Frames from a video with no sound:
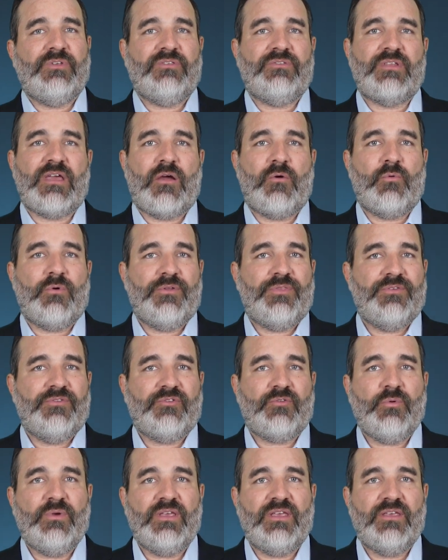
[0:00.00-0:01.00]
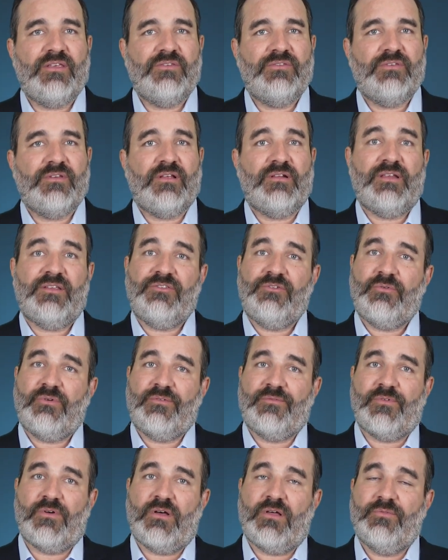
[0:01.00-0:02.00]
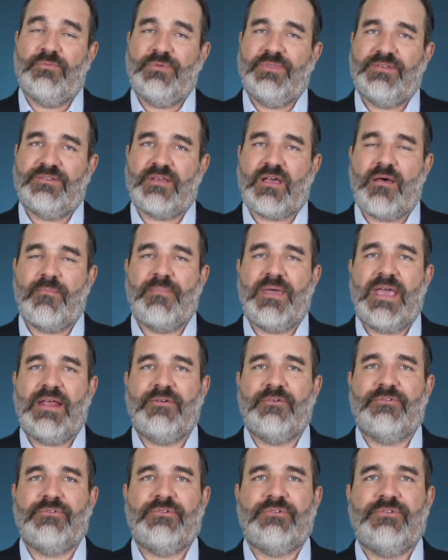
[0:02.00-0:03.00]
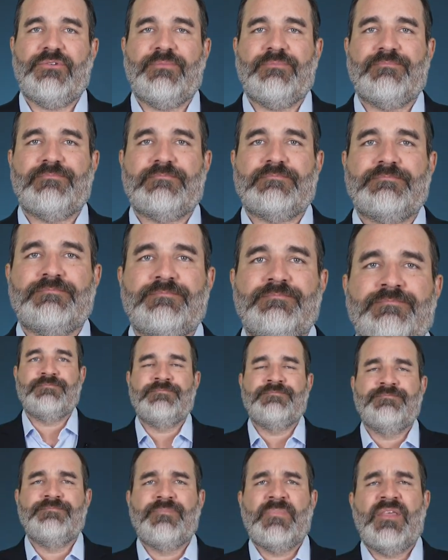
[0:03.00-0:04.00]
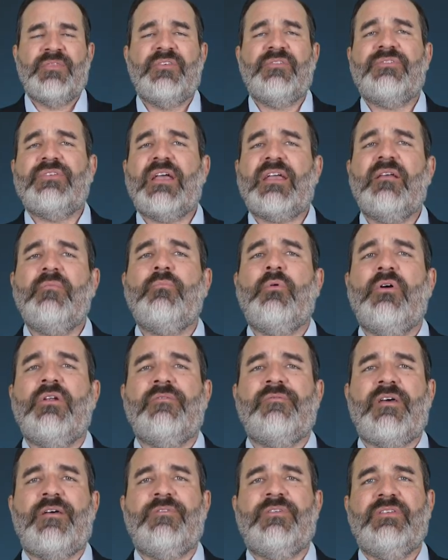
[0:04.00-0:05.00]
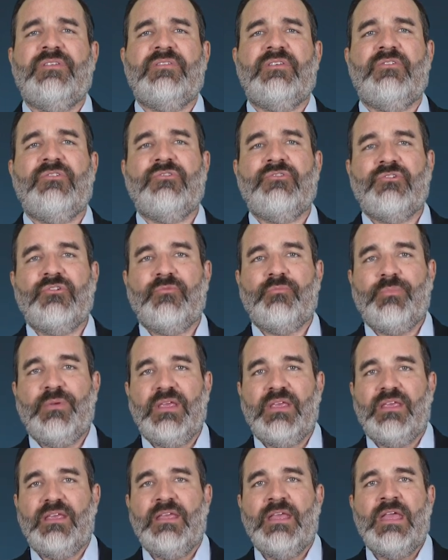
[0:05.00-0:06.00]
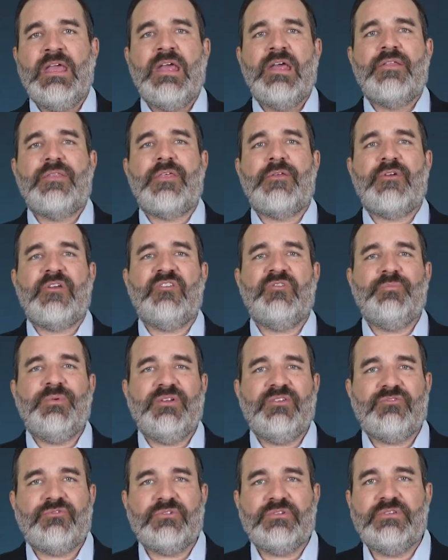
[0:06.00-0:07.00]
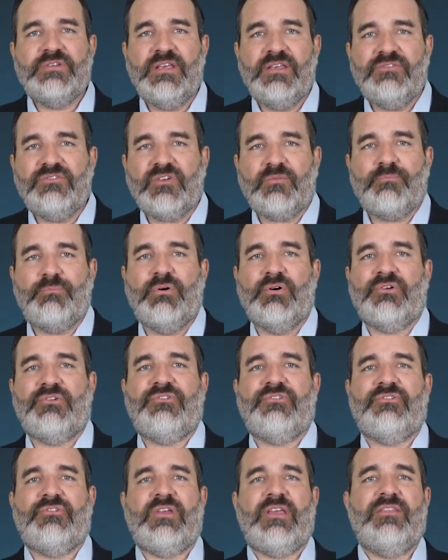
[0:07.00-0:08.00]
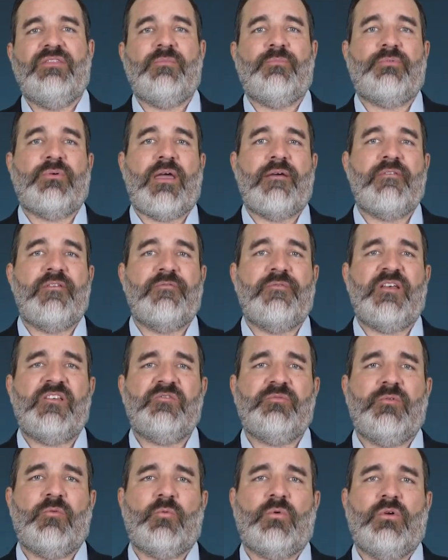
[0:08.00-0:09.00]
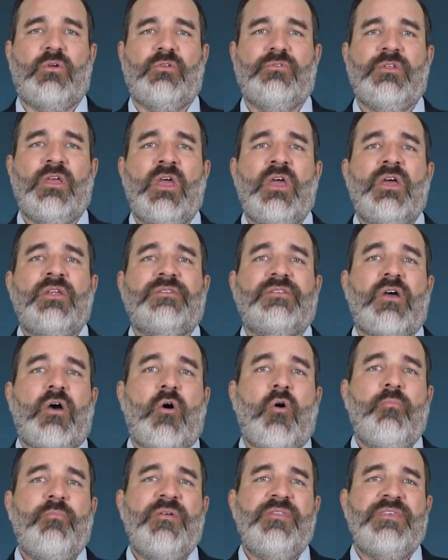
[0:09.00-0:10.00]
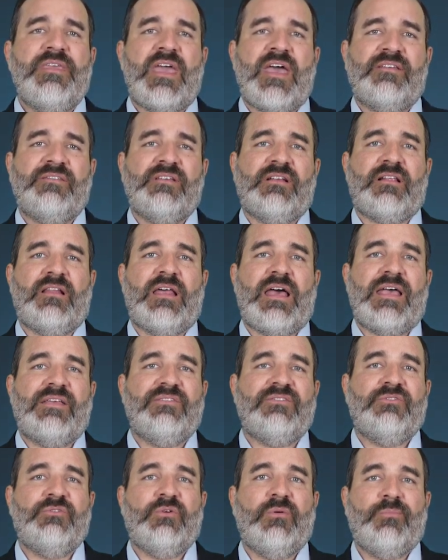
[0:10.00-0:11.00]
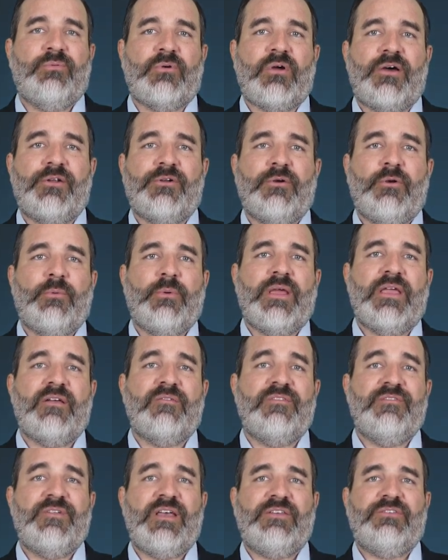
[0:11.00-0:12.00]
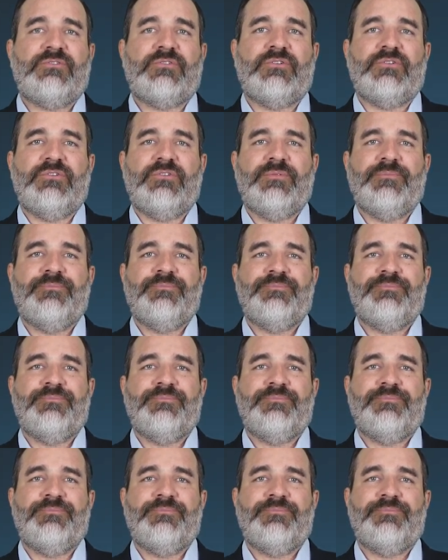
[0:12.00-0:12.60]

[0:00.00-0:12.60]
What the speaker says: is not worth the squeeze unless you're involved with the top managers. The second point of emphasis should be that there has been a strategic push in the private investment world to open the asset class to a broader array of investors,